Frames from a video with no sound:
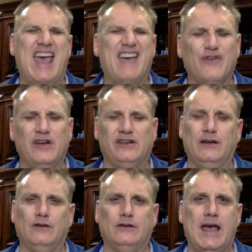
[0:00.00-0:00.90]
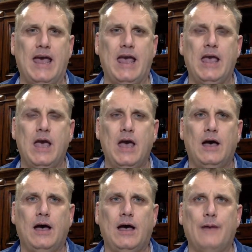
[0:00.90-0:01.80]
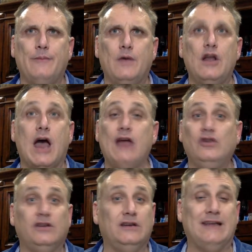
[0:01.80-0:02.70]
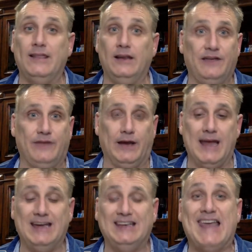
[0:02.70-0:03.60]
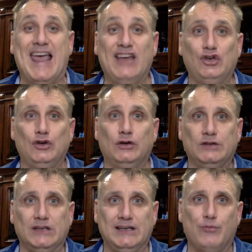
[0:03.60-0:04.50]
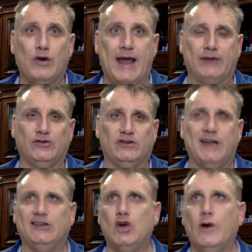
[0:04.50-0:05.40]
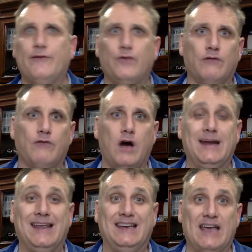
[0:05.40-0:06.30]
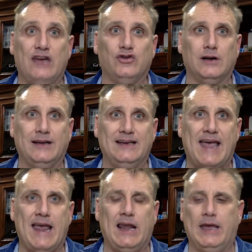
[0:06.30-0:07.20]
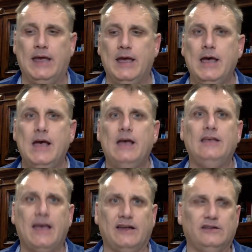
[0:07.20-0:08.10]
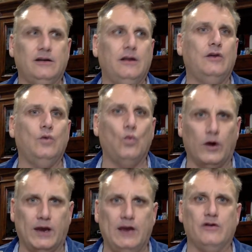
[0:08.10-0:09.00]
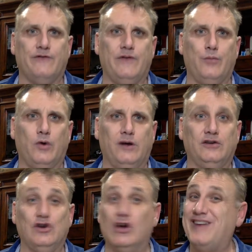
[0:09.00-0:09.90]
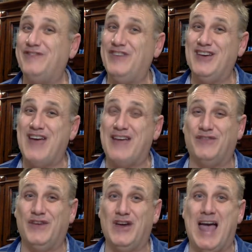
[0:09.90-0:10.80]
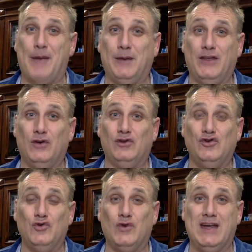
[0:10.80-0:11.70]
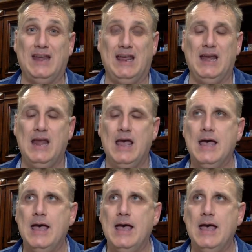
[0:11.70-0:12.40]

every single day, not just daily living, intentional, deliberate exercise, going for a run intentionally daily, yes, work in your fit points. You're going to have to figure out how many of those you can need.